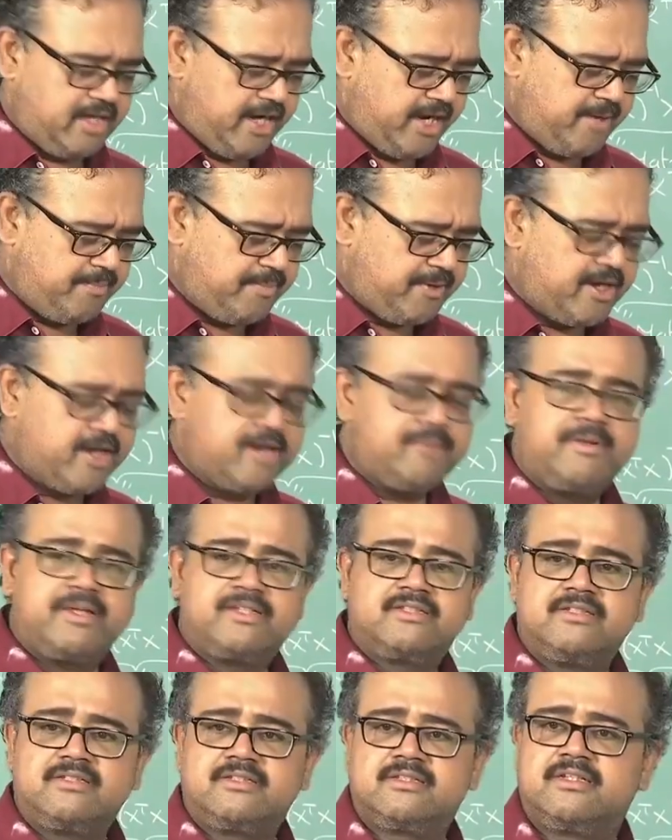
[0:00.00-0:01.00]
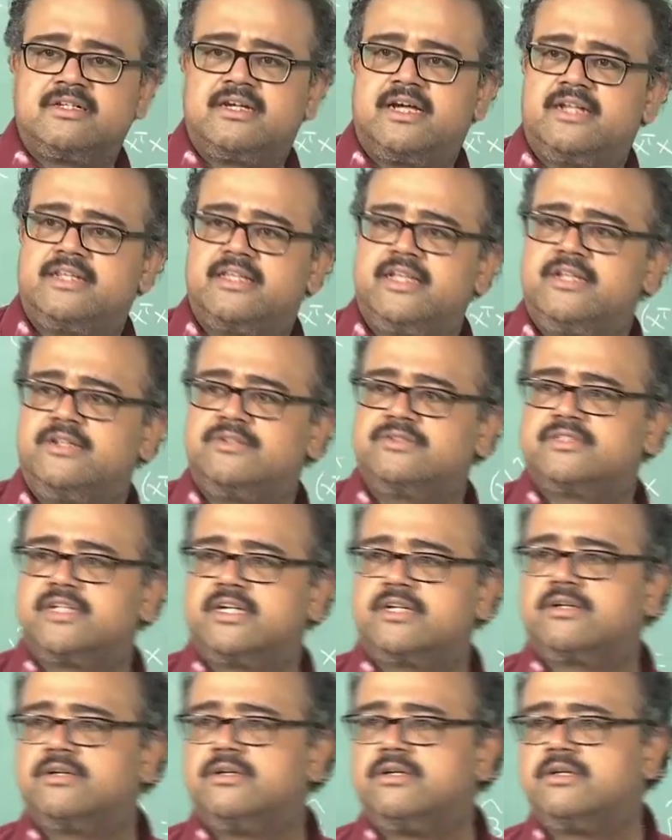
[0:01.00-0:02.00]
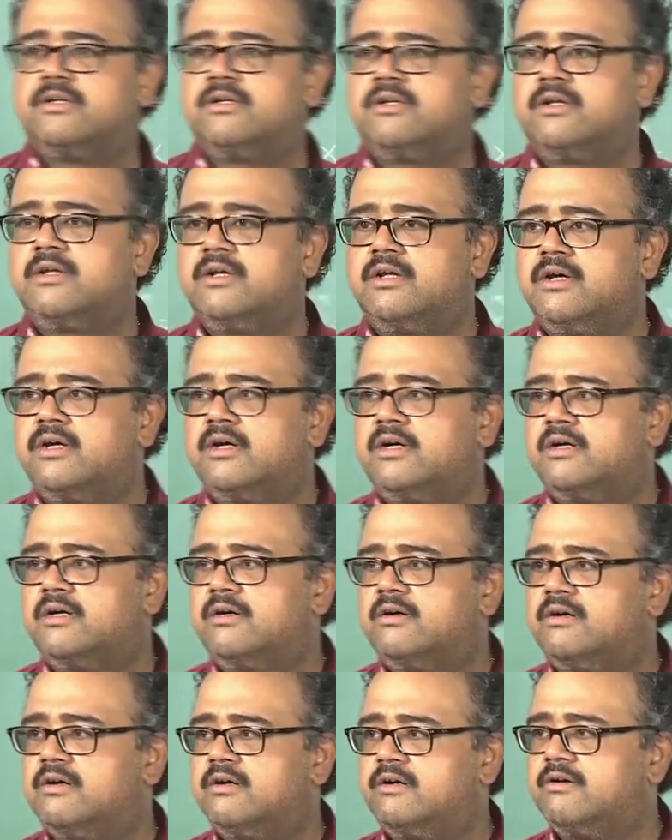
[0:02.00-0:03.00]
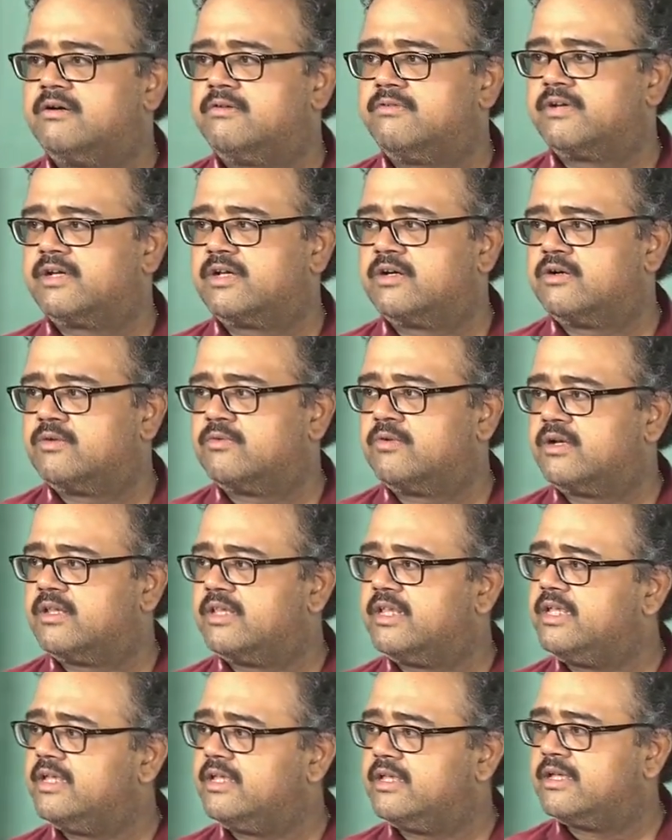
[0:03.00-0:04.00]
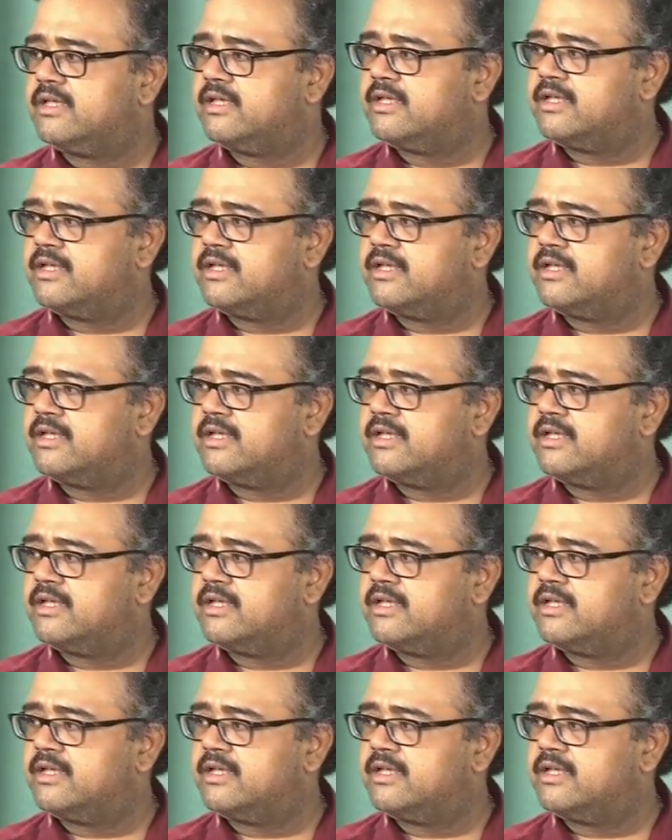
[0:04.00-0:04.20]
independent bases and then use that to figure out what the